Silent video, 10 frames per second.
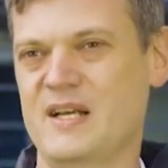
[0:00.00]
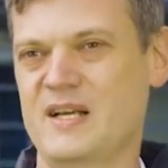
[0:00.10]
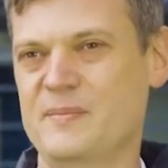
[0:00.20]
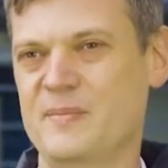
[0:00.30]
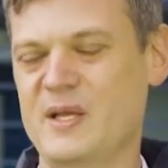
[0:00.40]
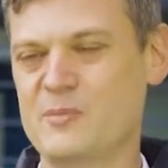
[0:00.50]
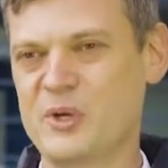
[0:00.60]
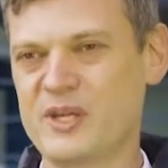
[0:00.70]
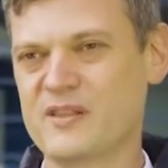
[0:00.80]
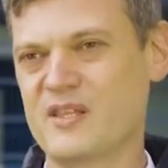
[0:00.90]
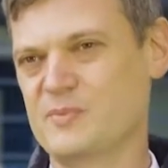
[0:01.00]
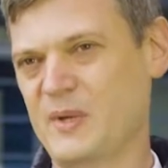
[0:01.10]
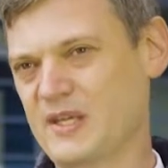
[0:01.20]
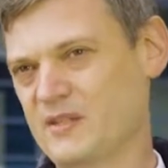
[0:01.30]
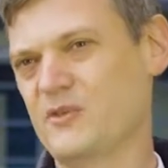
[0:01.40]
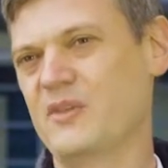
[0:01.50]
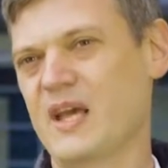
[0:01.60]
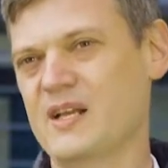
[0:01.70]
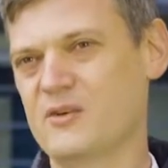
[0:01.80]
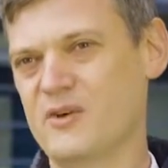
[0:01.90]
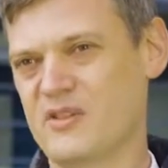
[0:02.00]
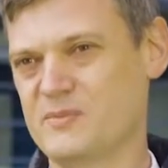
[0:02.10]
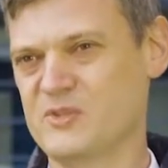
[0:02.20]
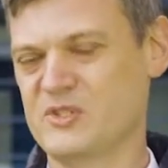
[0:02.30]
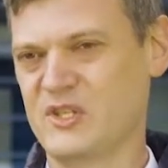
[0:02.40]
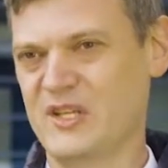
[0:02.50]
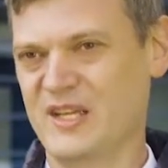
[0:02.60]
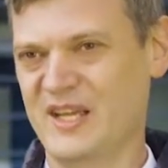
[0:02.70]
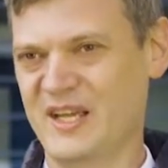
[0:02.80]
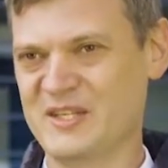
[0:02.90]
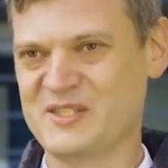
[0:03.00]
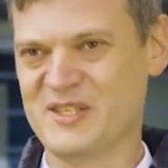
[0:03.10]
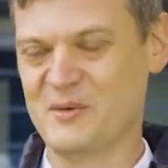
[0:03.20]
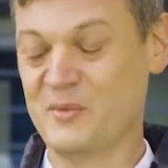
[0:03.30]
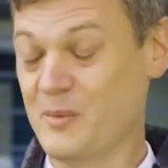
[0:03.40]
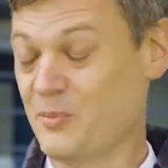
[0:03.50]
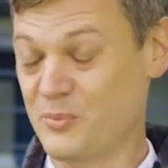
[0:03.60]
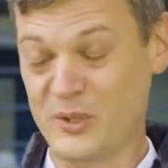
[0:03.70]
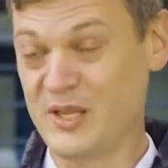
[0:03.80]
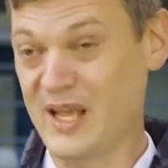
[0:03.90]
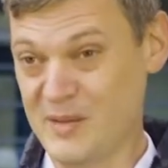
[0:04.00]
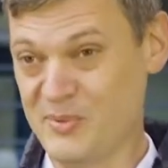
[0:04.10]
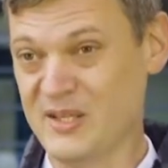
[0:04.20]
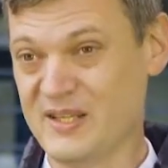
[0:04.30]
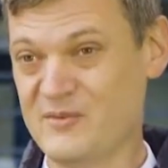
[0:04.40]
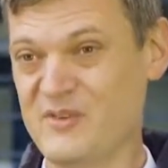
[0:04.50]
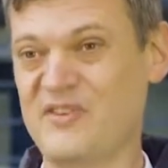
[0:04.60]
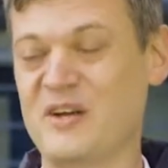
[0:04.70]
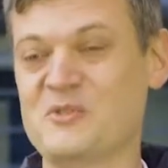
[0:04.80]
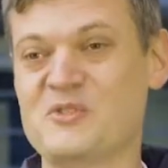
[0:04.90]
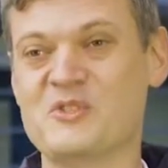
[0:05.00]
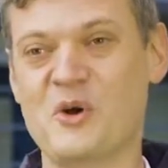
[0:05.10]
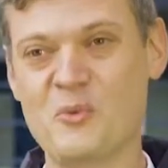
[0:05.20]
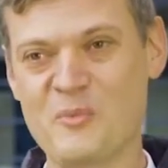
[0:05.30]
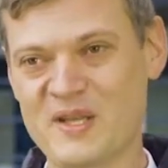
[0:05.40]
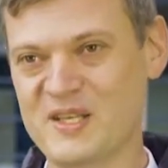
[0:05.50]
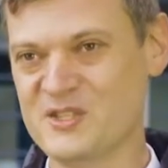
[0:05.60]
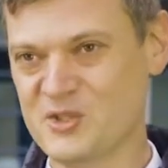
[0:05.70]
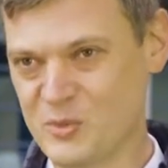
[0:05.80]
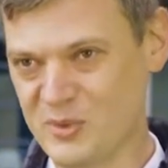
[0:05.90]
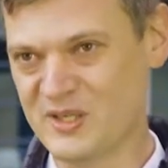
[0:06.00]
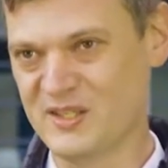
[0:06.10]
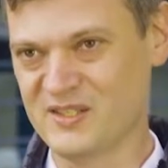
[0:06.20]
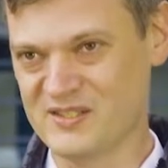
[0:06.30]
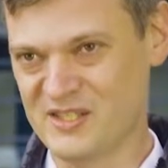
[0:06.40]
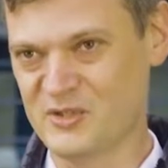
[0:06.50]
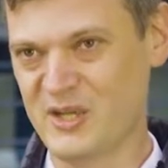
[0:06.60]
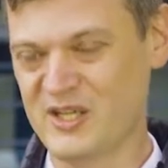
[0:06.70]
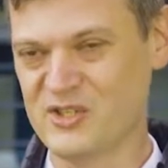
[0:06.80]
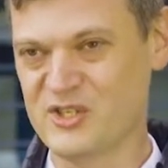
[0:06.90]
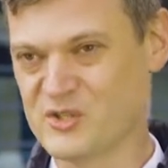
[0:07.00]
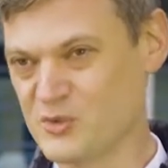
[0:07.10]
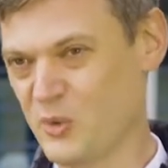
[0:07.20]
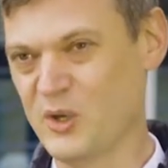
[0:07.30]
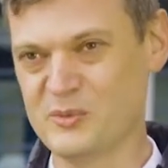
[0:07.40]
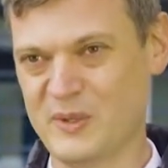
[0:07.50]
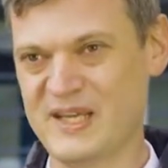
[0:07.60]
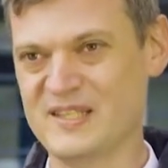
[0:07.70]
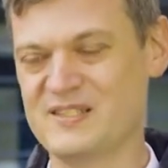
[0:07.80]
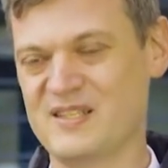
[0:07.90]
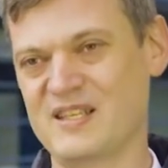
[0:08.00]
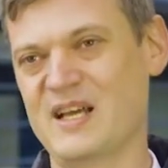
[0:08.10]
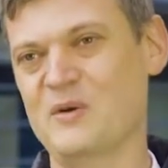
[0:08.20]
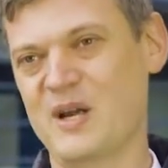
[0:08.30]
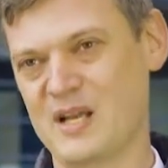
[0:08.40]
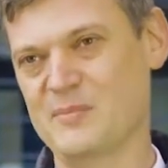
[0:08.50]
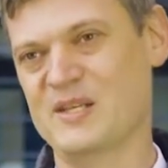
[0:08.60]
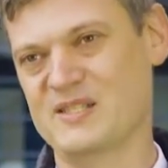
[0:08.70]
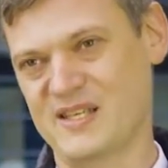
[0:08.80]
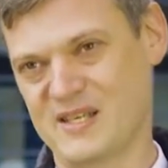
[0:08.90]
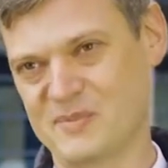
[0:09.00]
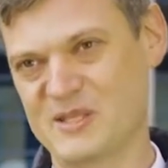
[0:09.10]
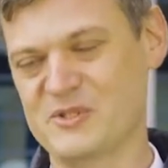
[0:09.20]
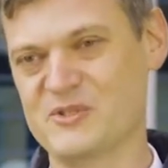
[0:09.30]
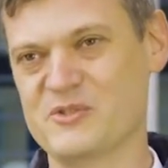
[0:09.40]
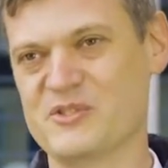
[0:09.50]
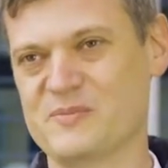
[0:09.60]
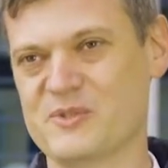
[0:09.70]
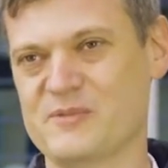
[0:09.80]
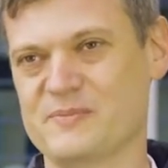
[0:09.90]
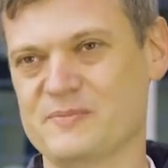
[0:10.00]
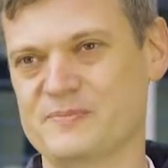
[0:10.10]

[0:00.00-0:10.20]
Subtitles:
and bringing this back into the algorithms. And we are pretty happy that we found so many typical situations worldwide that now help us adapt our systems.